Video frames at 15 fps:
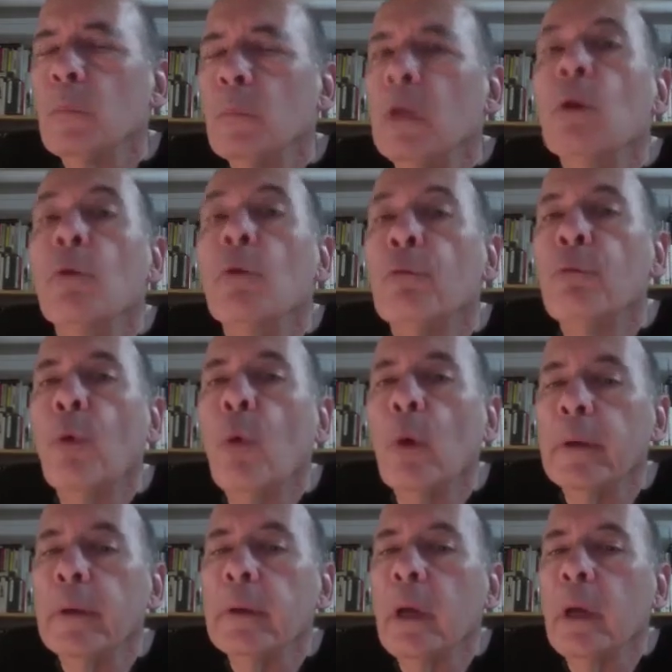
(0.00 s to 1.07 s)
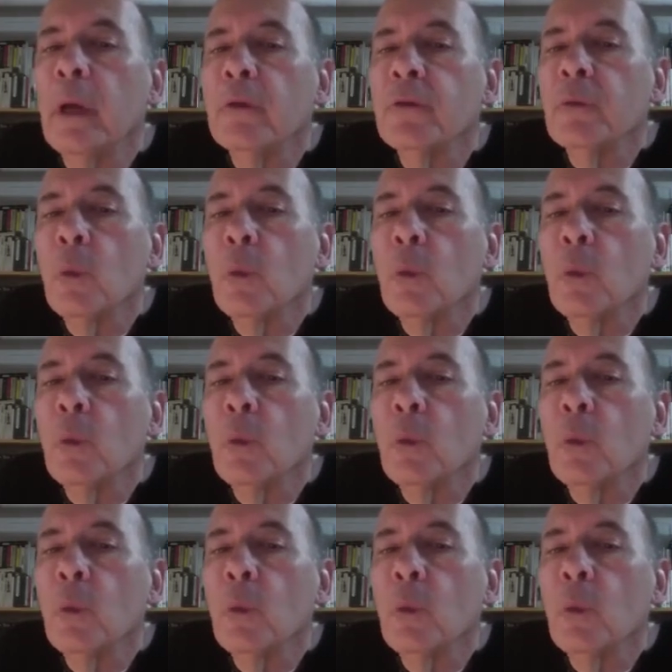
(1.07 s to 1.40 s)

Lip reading: in a void, as it